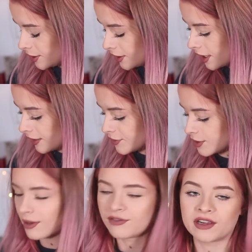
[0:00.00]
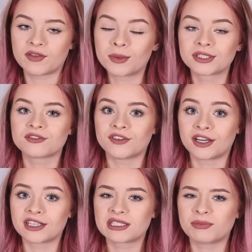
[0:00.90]
gonna kind of do my favourite ones
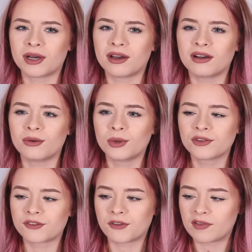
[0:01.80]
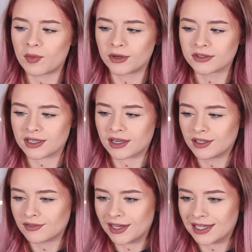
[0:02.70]
first, but all of the favourite ones I
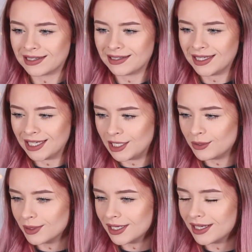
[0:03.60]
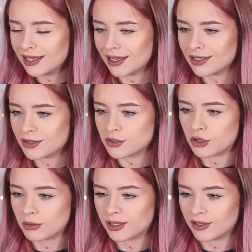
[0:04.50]
kind of like equally, like the
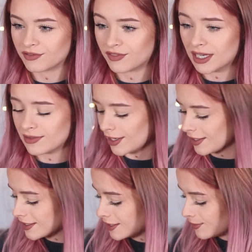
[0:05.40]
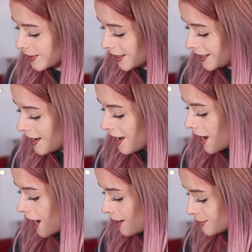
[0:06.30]
top kind of five I like equally.
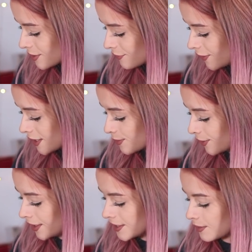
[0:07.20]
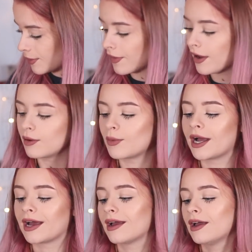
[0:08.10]
Um, so the first one is the one that I
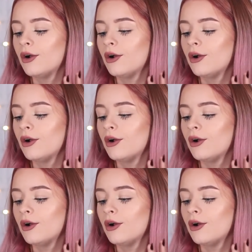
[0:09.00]
wear